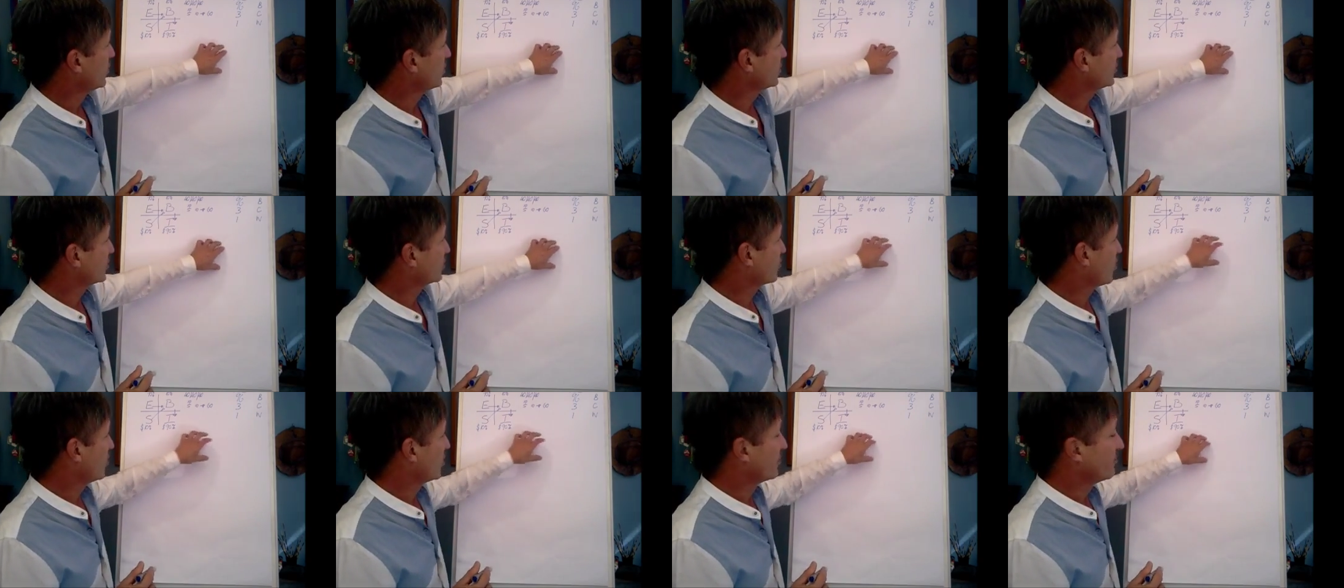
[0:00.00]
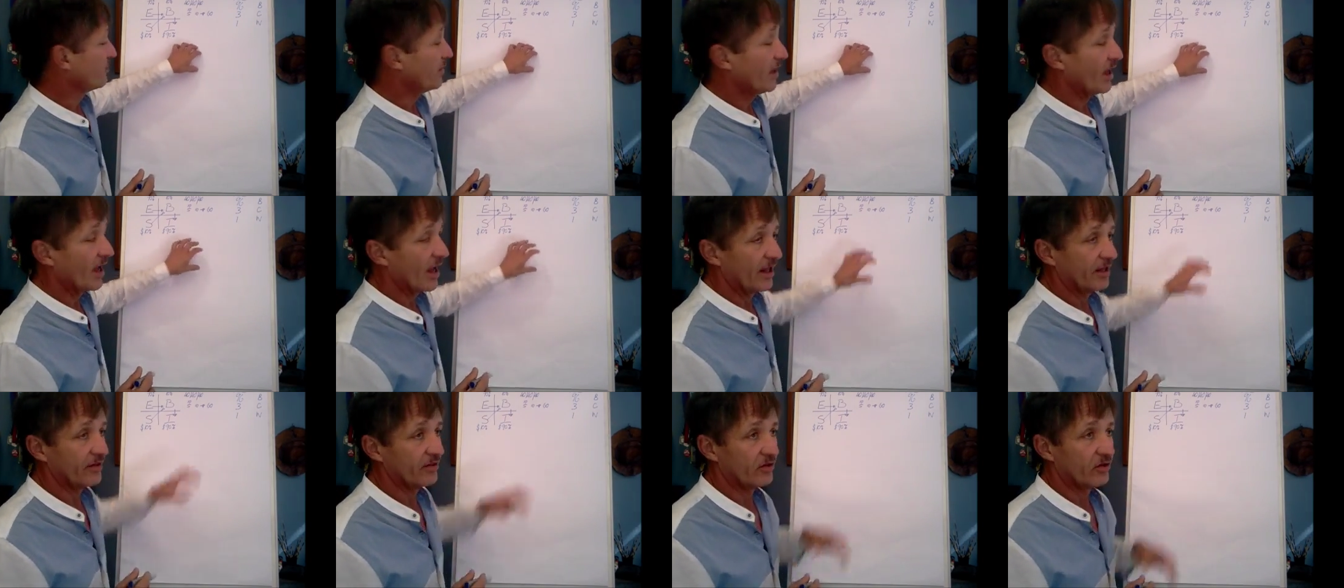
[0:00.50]
world
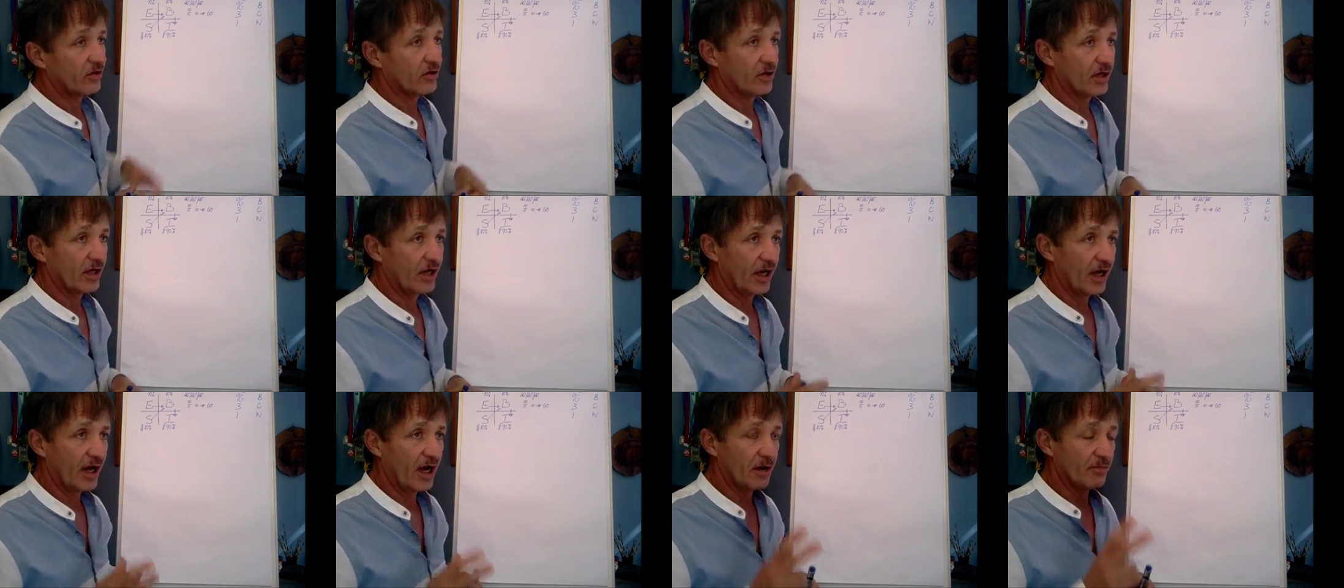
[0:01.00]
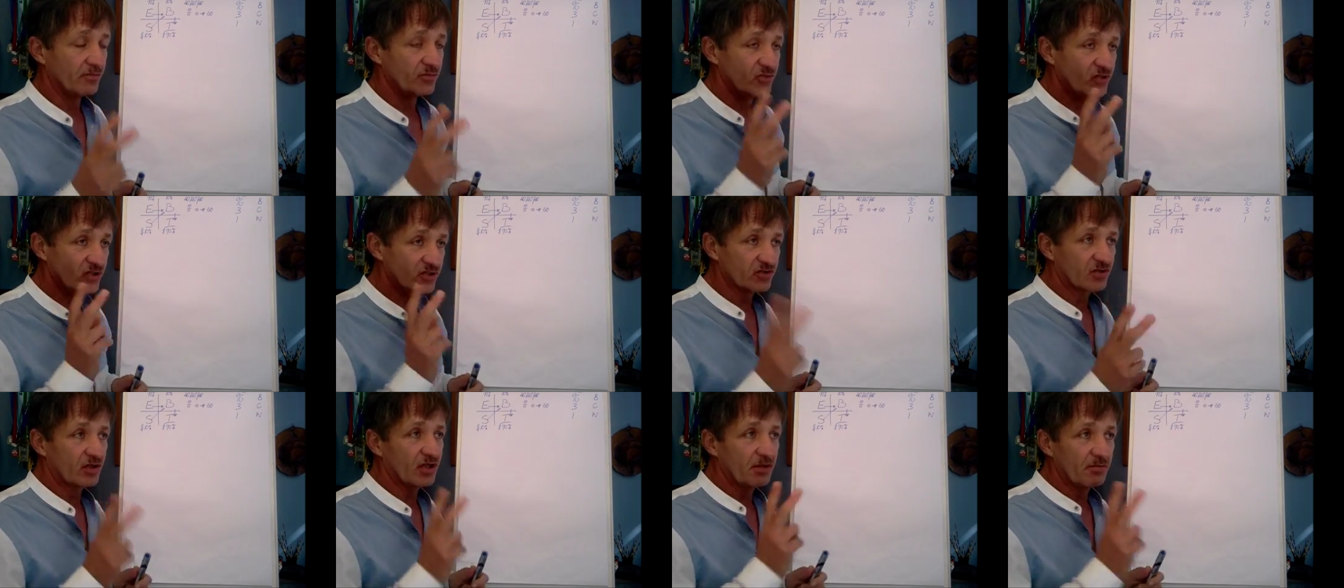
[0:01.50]
economy, and I'm
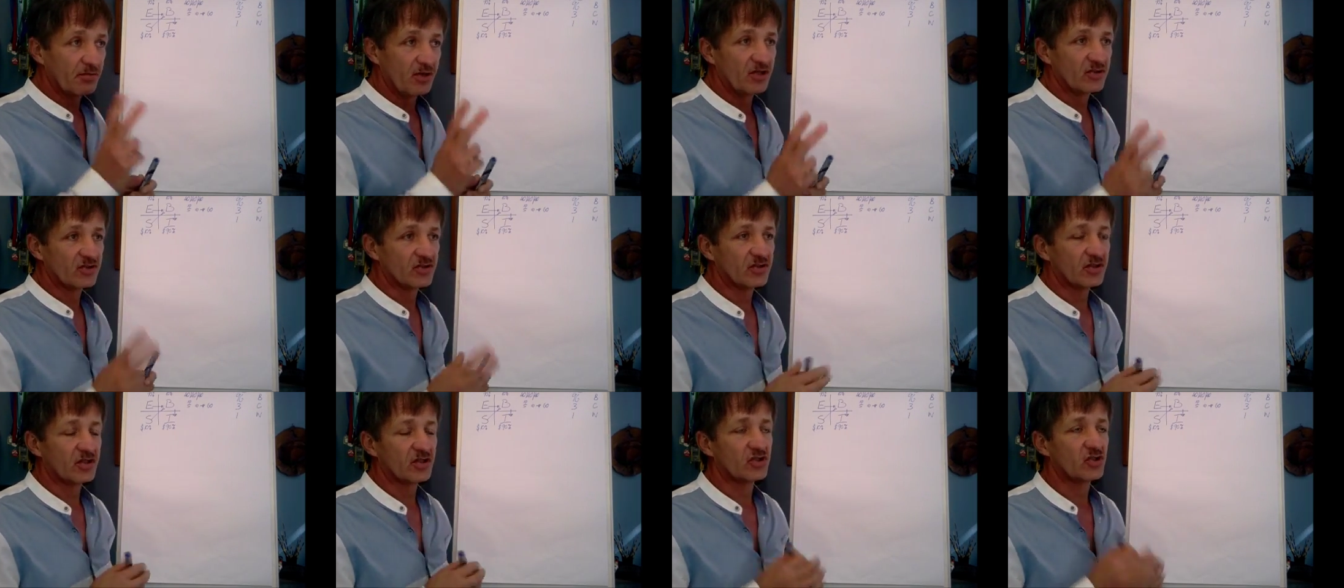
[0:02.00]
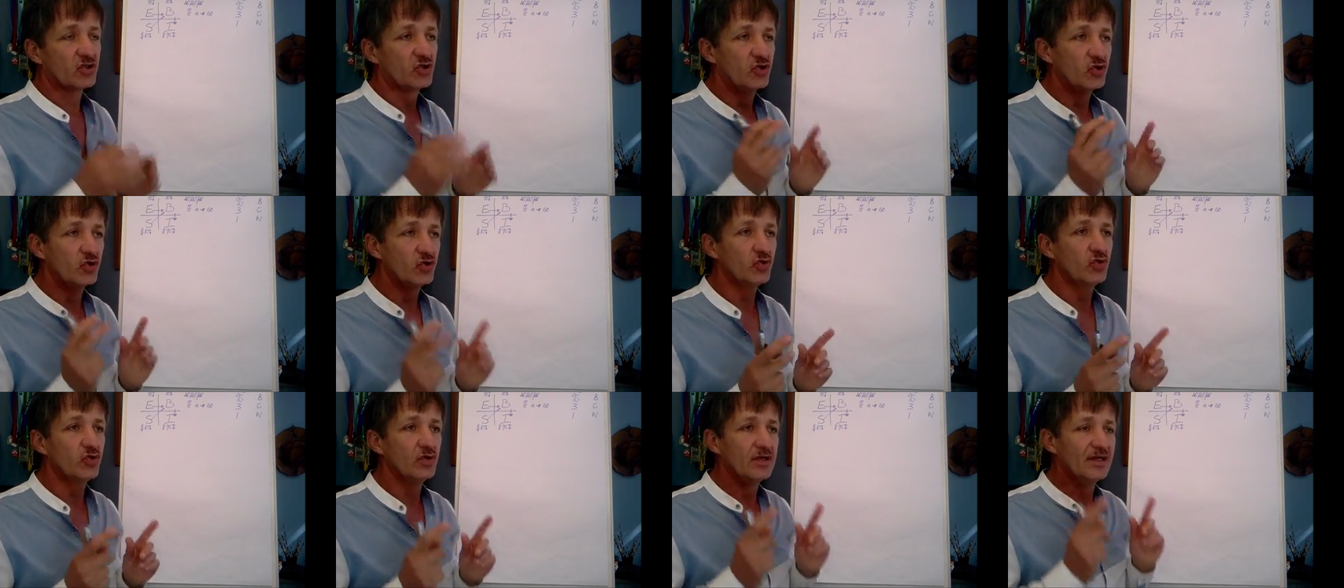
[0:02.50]
just going to mention the
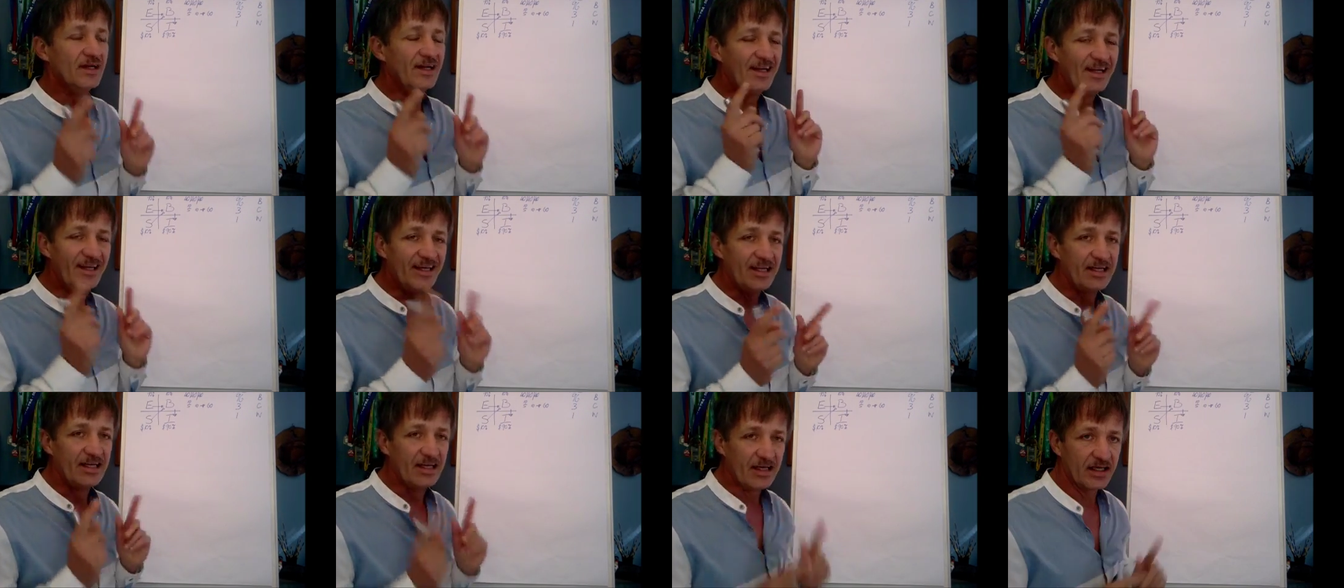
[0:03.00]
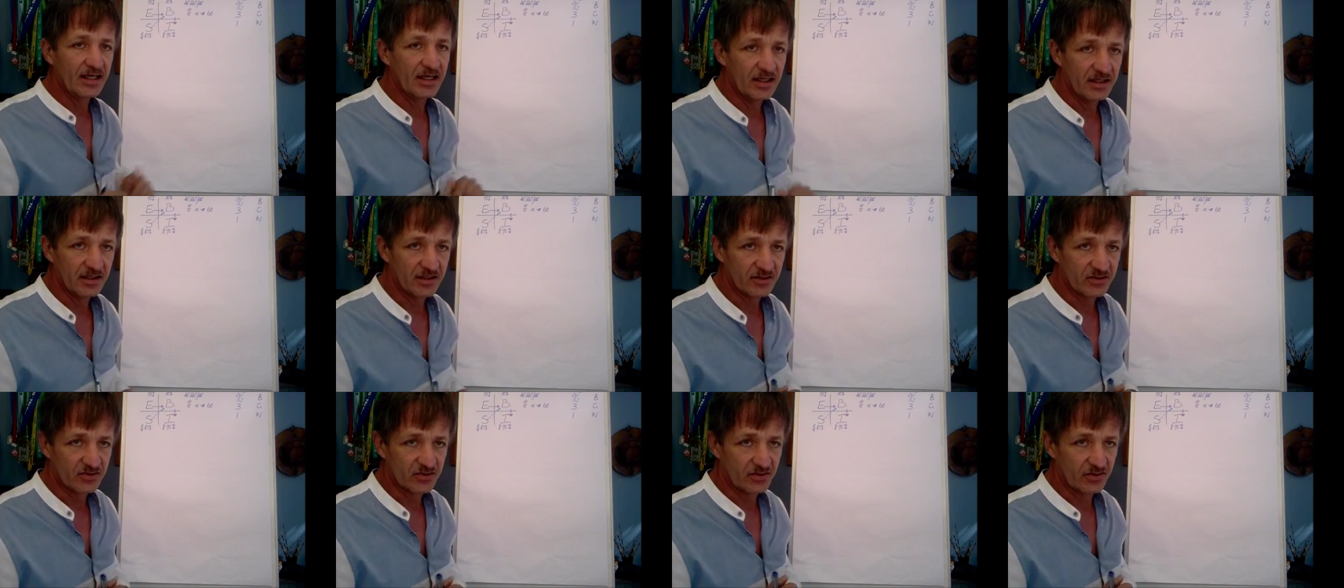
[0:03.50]
two leading
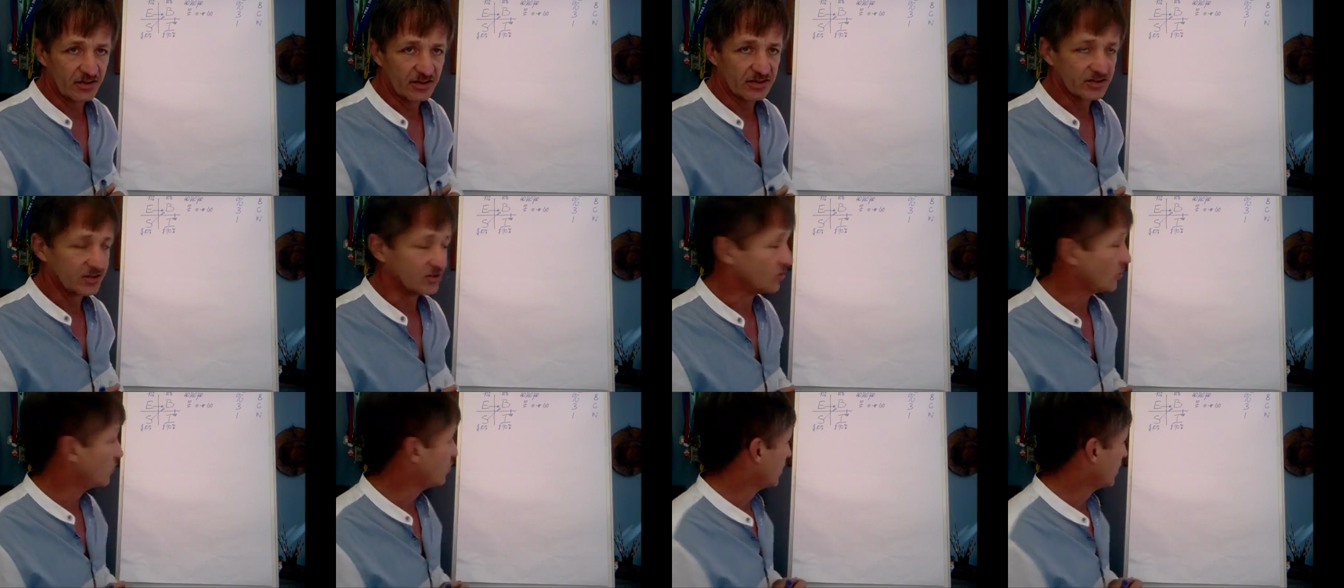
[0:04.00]
industries